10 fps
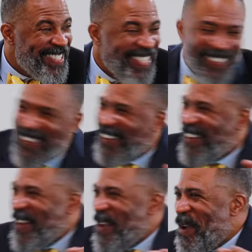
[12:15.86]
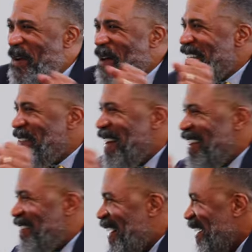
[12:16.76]
Look,
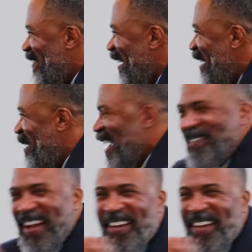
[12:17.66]
what, wait.